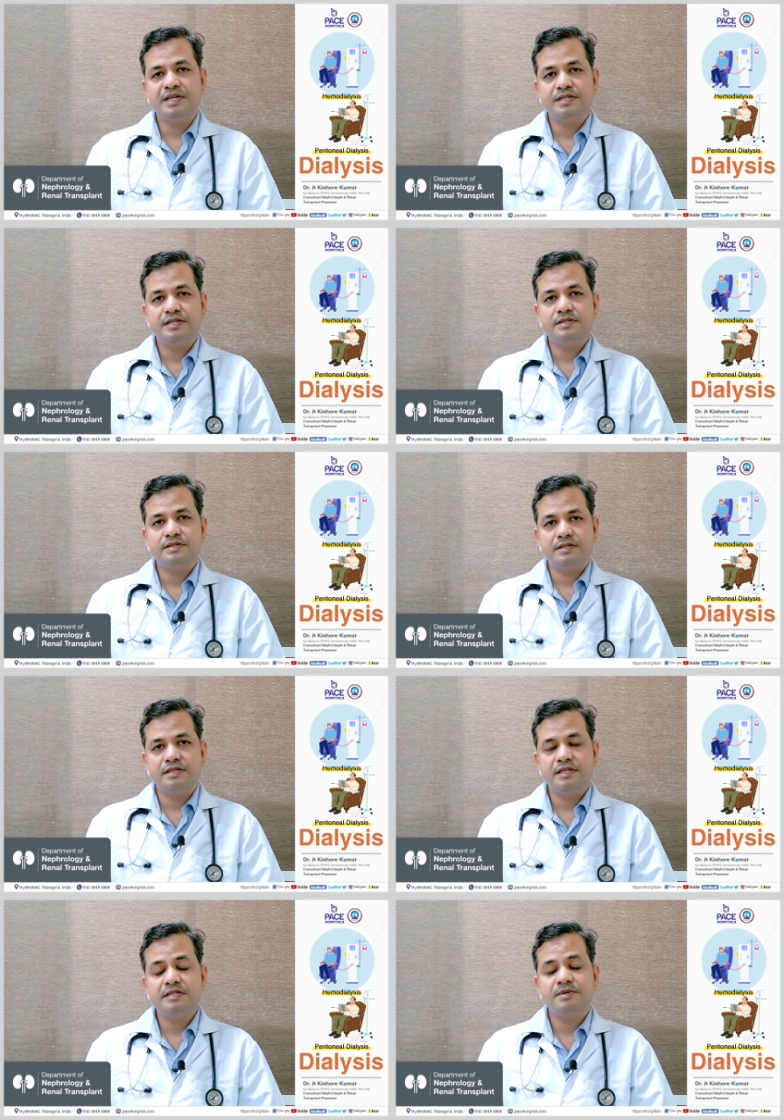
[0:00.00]

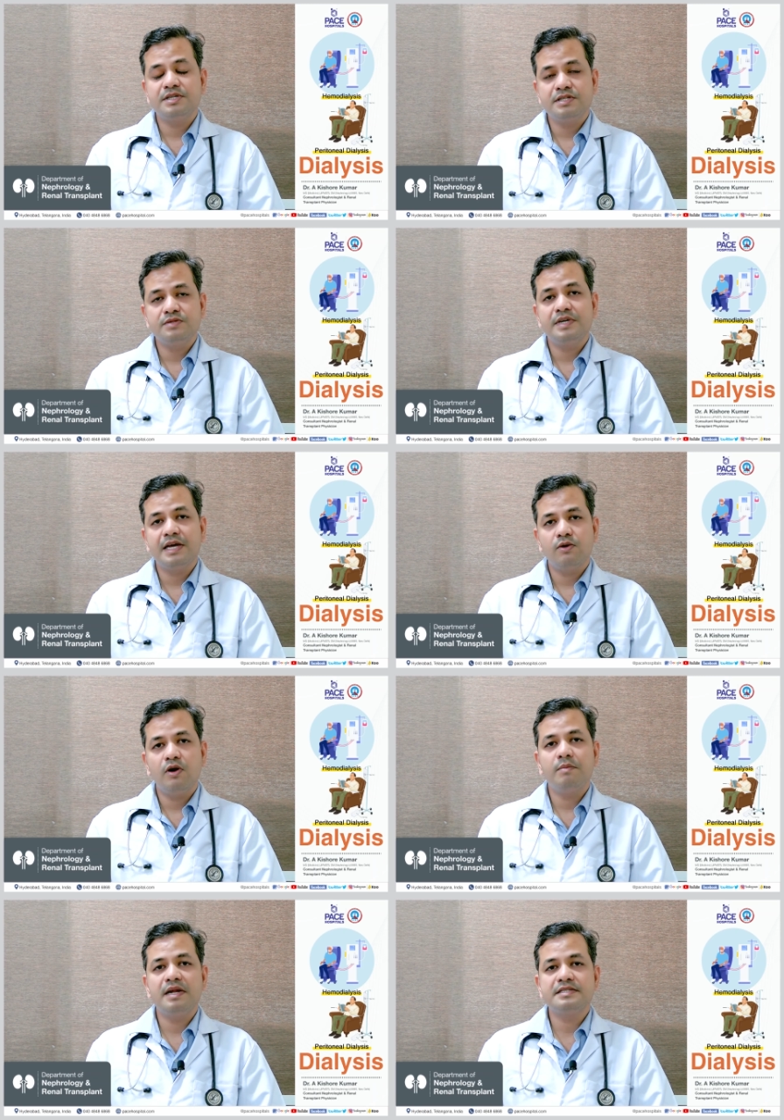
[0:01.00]
patients we
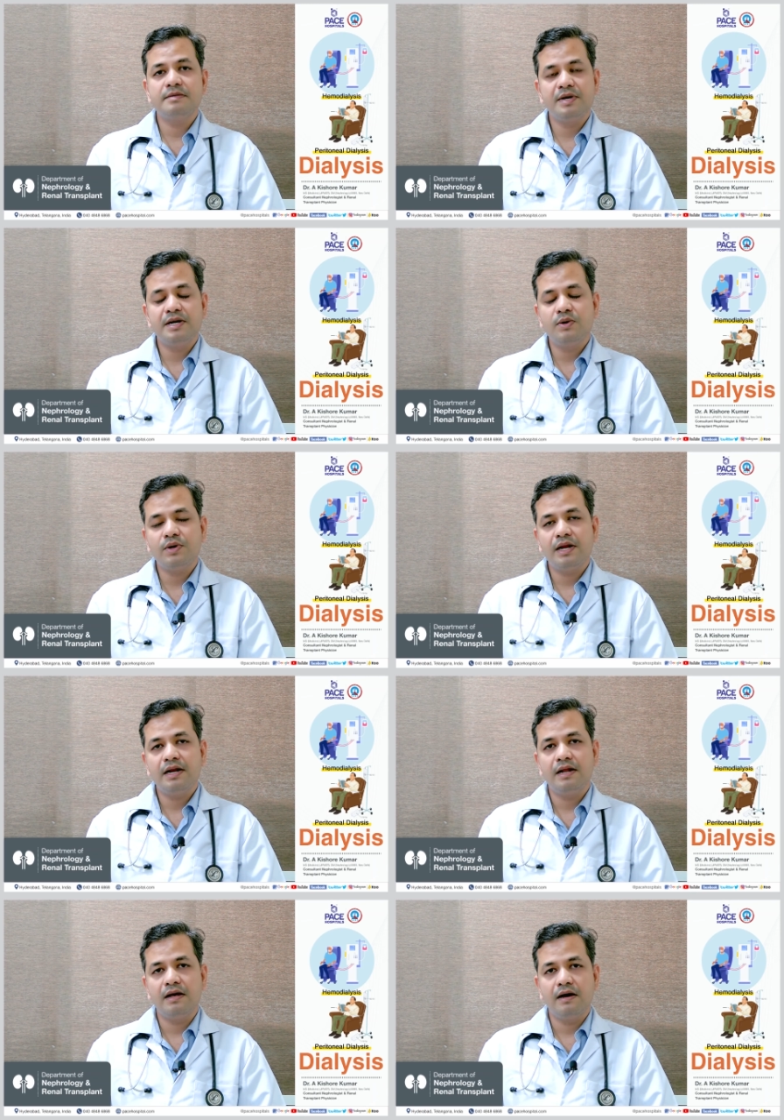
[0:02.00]
cannot place a
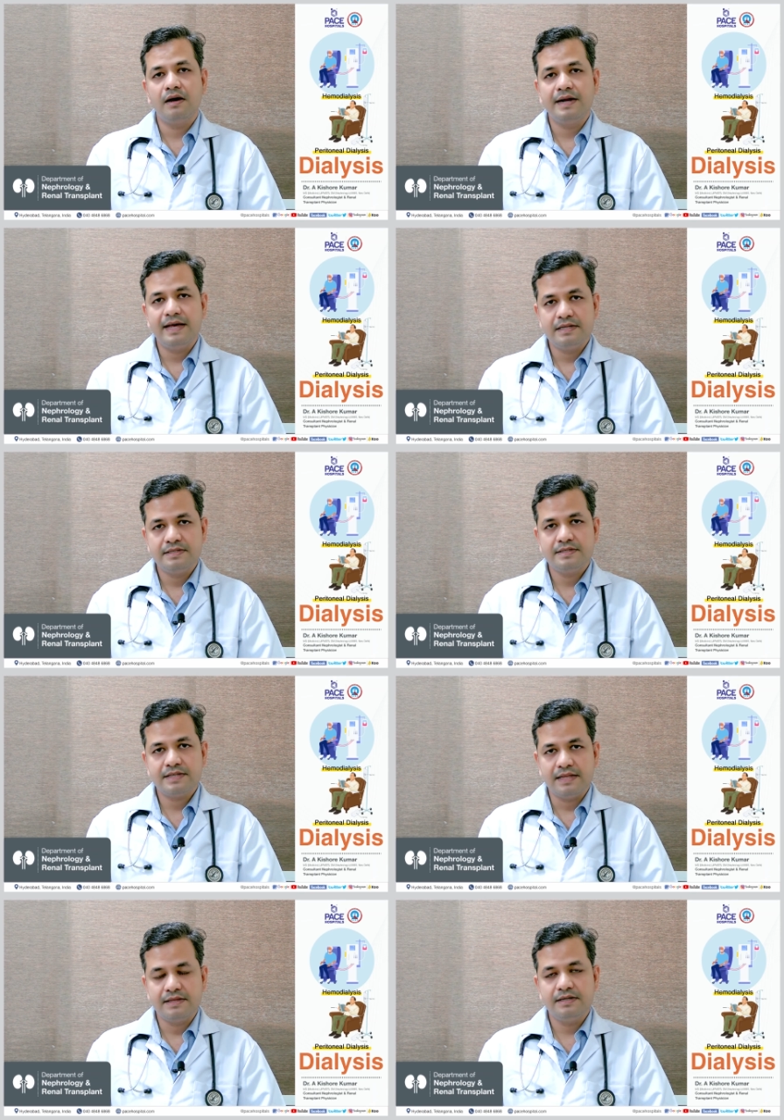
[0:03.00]
peritoneal
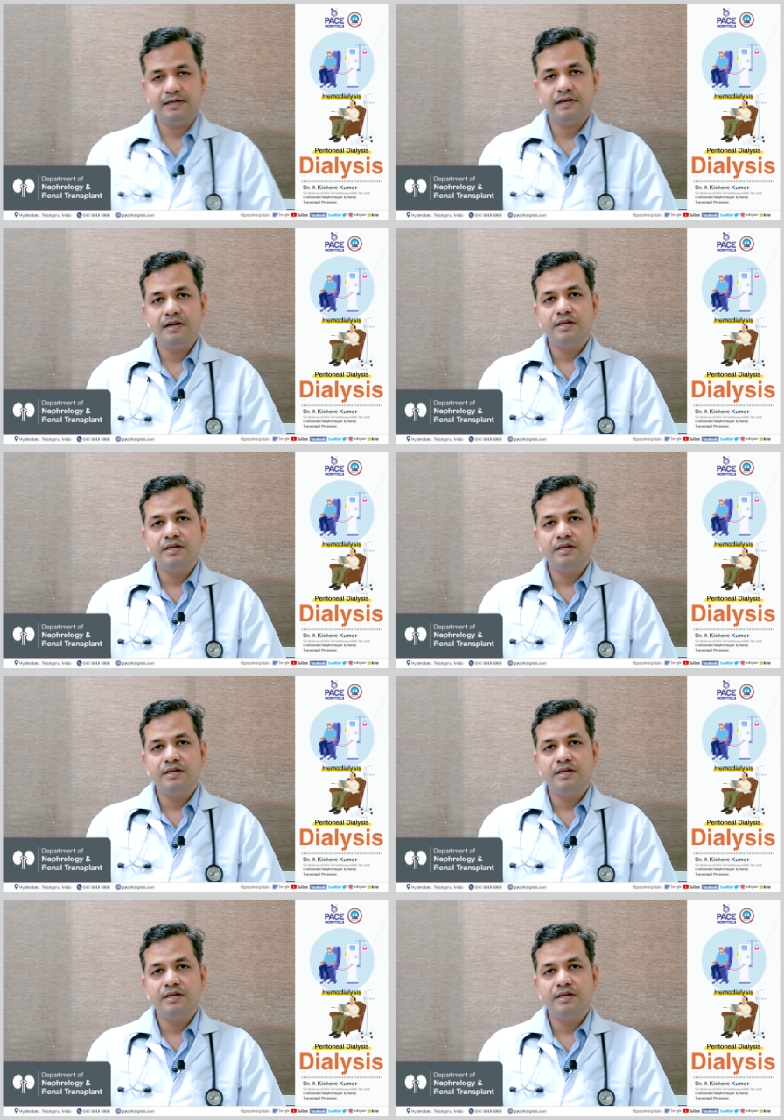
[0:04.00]
dialysis catheter.